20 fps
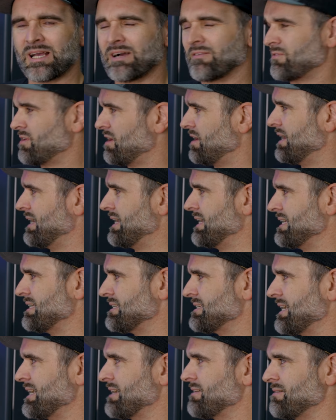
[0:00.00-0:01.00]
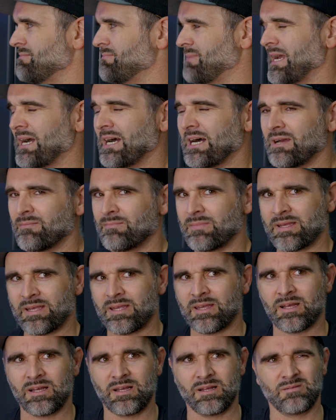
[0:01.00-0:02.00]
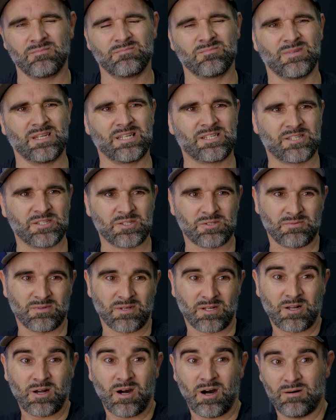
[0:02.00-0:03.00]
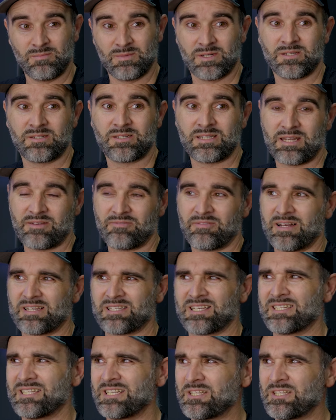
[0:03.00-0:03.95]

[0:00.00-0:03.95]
yeah, I've got a diagram behind me listing some of the common defects. I